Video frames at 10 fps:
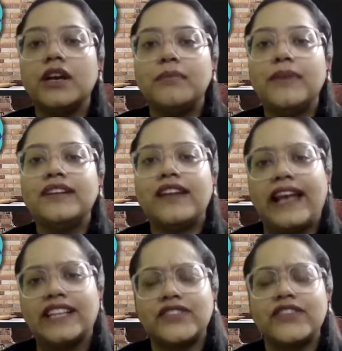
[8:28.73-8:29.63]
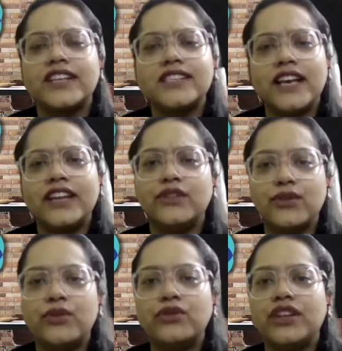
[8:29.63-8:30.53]
But as far as I
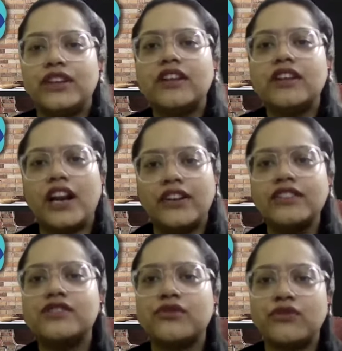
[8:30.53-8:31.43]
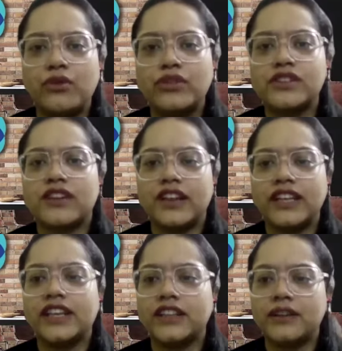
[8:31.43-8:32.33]
know, there are hundreds of codes running
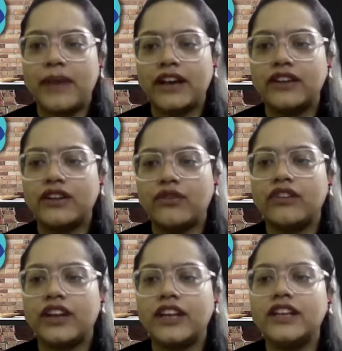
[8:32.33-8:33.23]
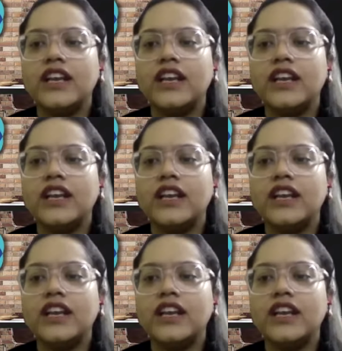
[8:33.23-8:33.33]
in the background, right?